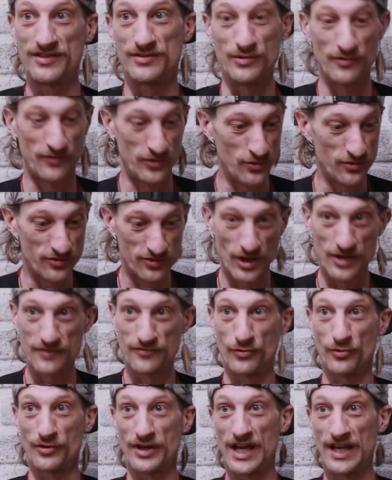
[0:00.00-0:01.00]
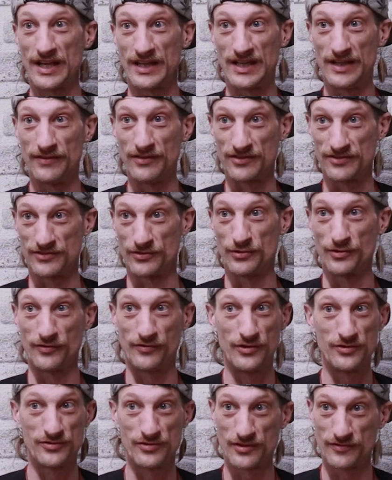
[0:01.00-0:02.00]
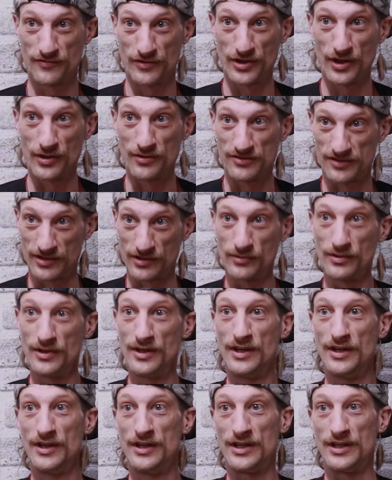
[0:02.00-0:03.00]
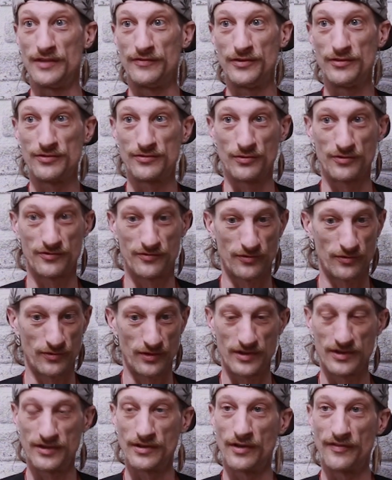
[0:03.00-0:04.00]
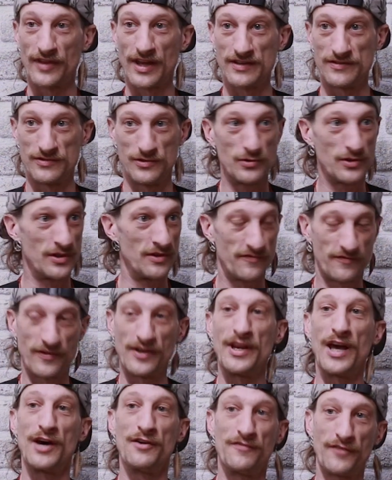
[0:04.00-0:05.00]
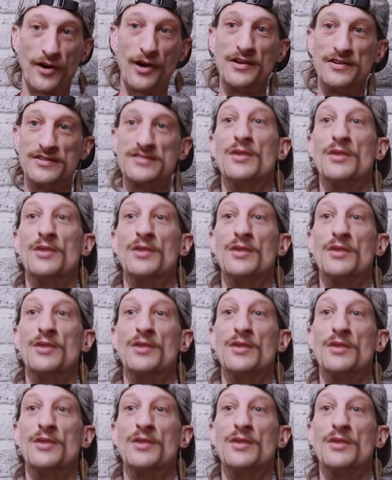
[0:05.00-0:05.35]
So if you search for organic living soil, if you search for no-till, if you search for, you know, that you can now find